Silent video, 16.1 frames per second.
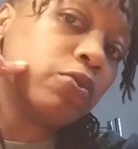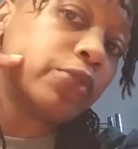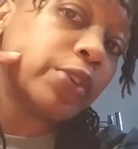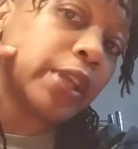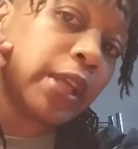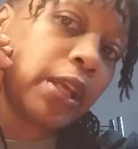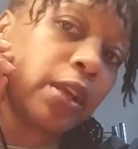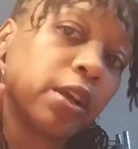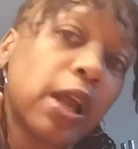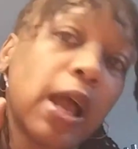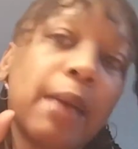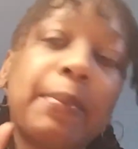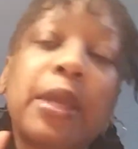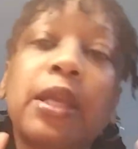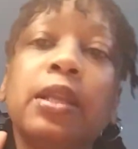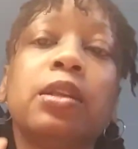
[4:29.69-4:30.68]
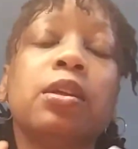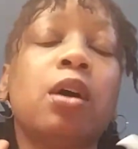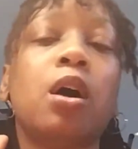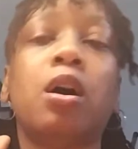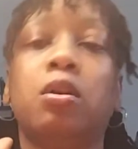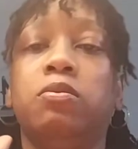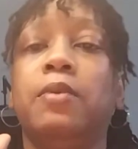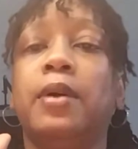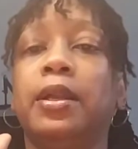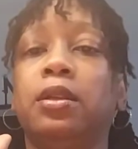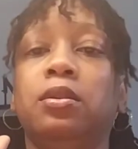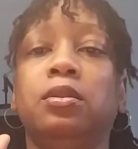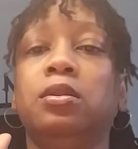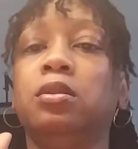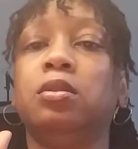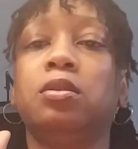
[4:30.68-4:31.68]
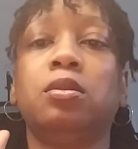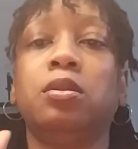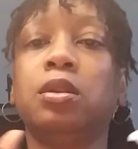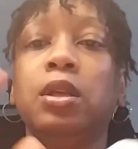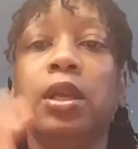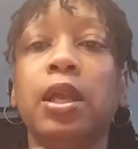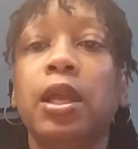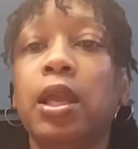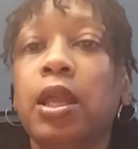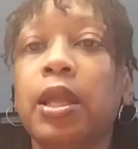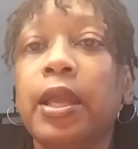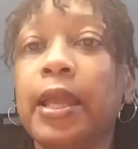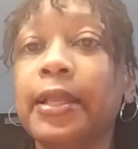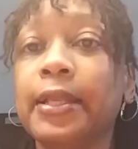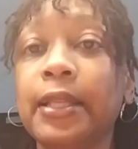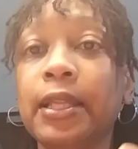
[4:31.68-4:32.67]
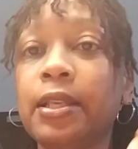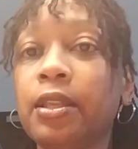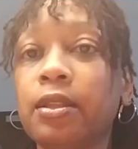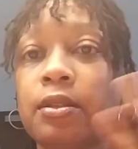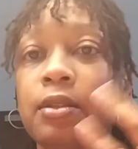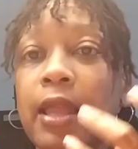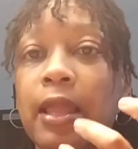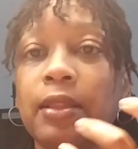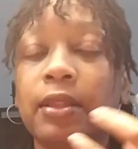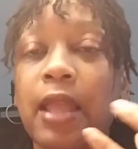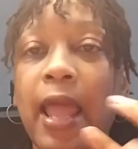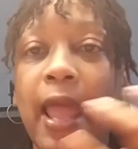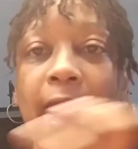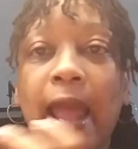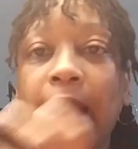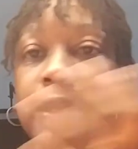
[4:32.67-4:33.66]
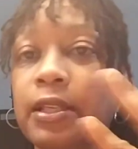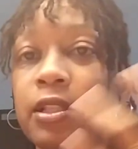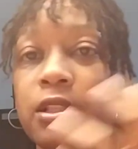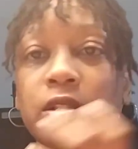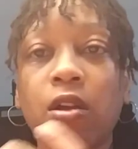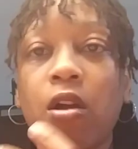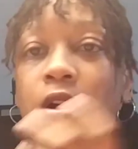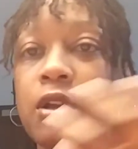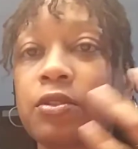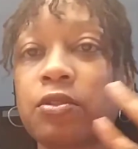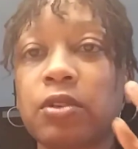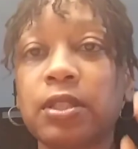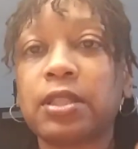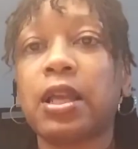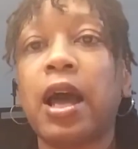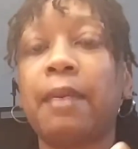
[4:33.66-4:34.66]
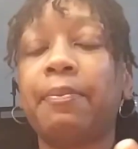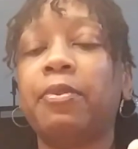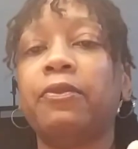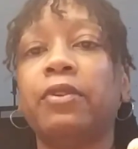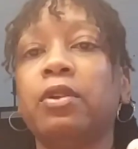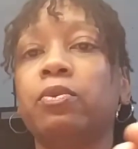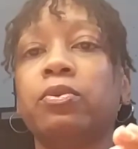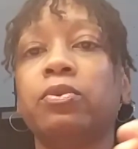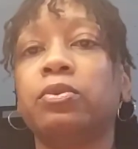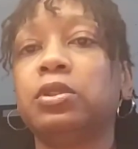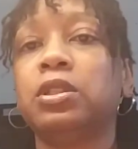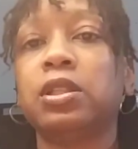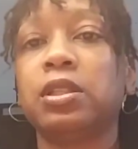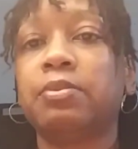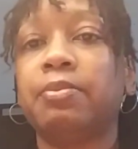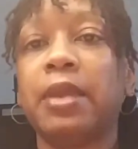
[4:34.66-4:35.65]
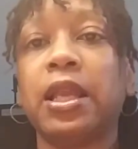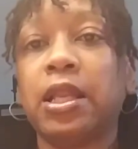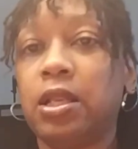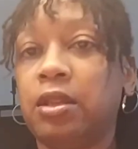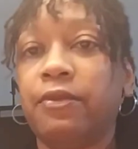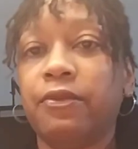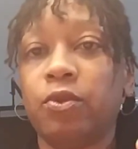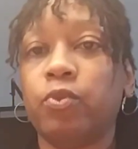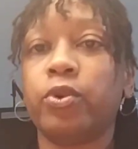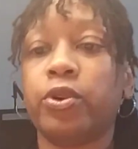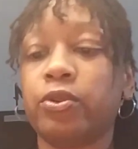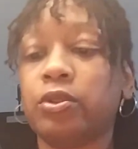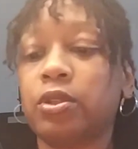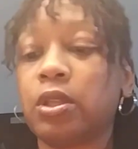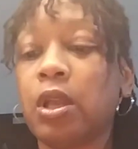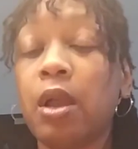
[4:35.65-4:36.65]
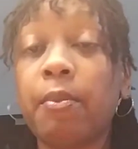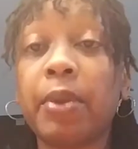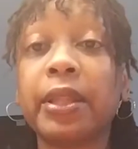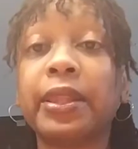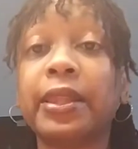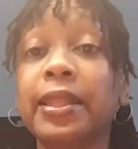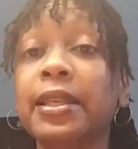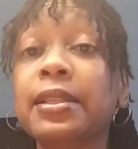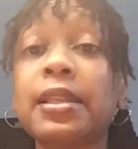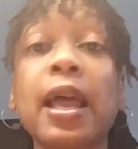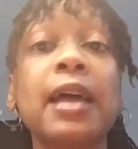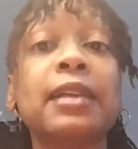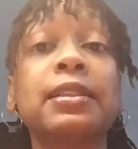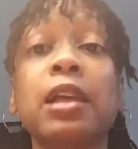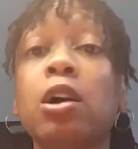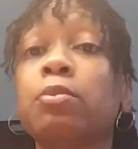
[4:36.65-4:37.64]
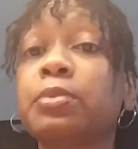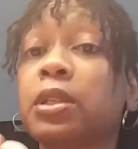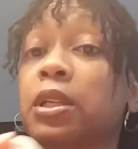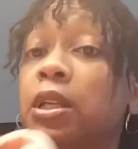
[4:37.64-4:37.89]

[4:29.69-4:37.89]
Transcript: over here. I mean, oh my goodness. And then the acne scars on top of it just made it even worse. But this has helped to